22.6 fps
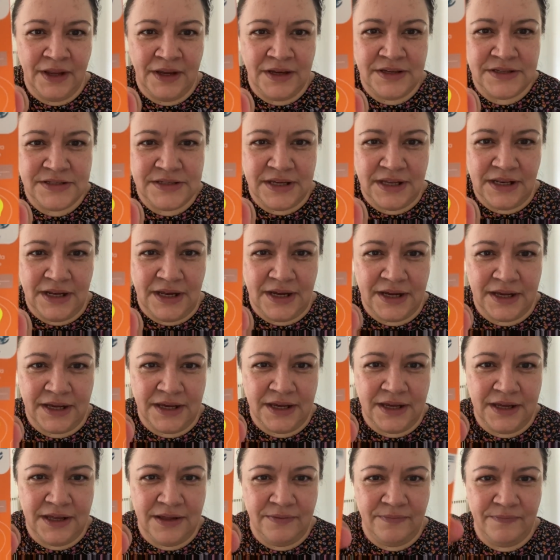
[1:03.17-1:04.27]
See
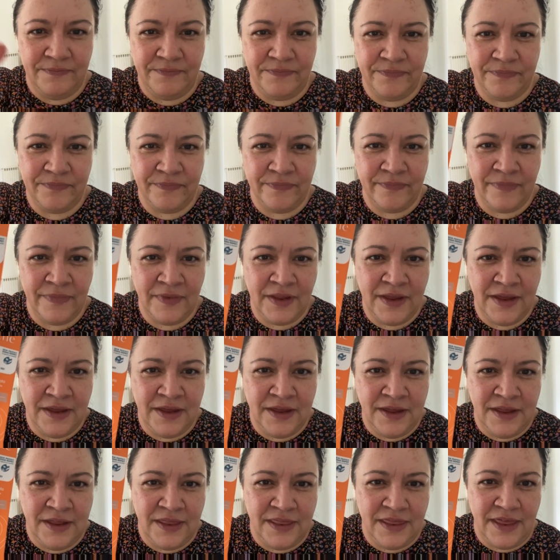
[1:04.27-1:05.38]
like
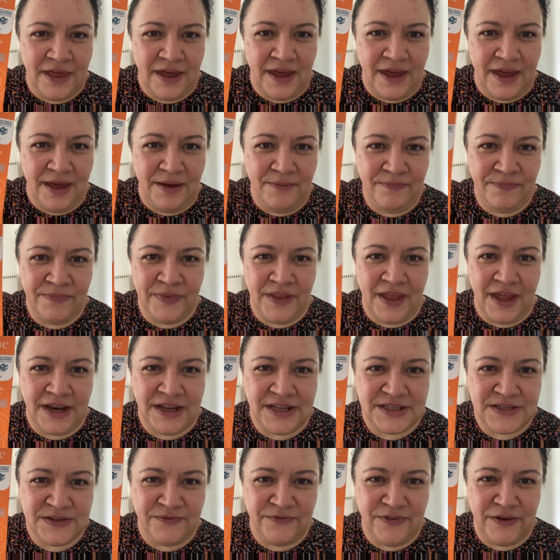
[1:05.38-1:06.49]
there and
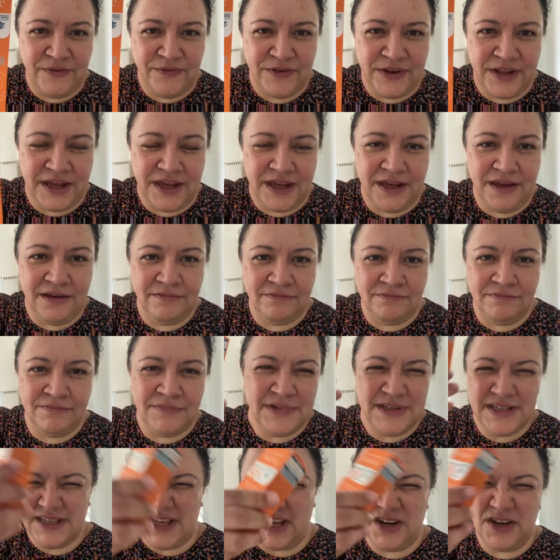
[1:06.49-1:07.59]
it's 50
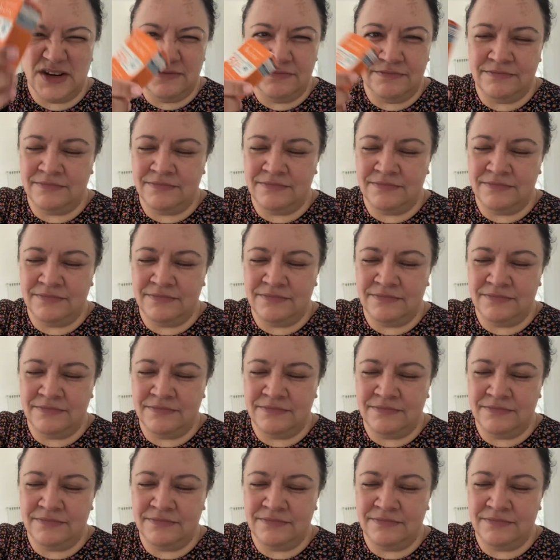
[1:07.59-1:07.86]
sun